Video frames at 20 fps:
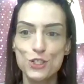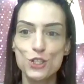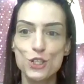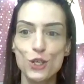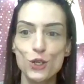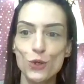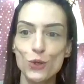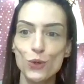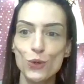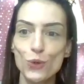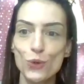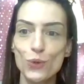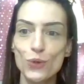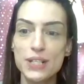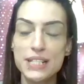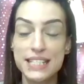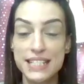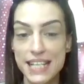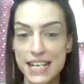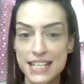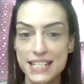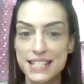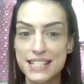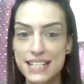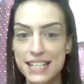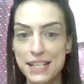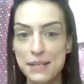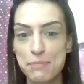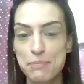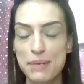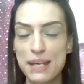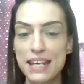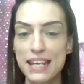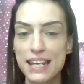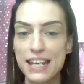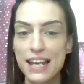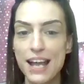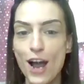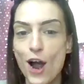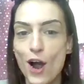to Destiny
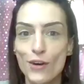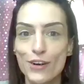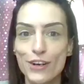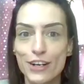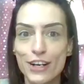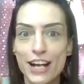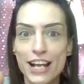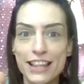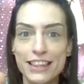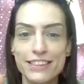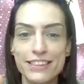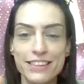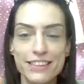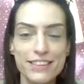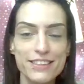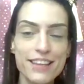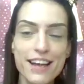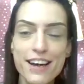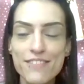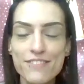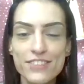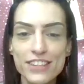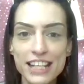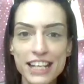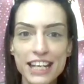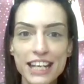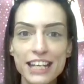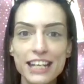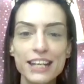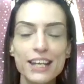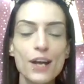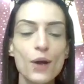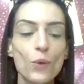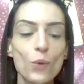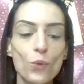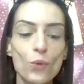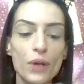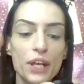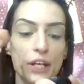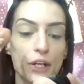B, our lovely
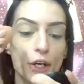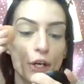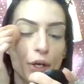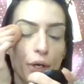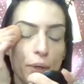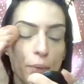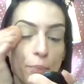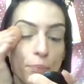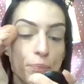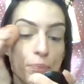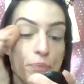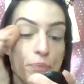winner.